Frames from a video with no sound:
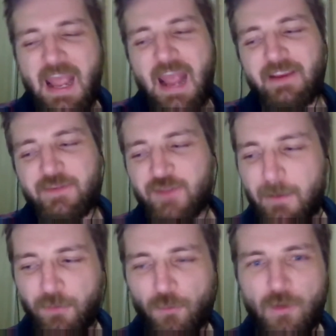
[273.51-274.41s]
An
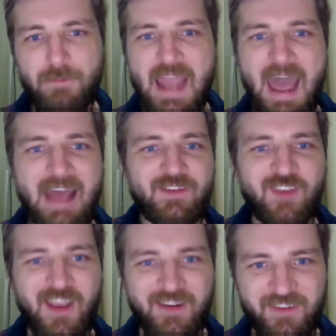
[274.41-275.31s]
example would be hand
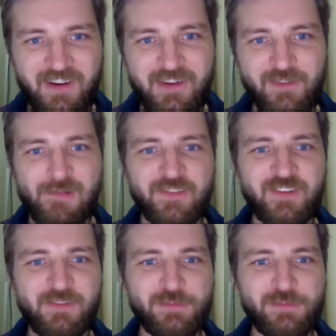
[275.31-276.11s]
sanitizers.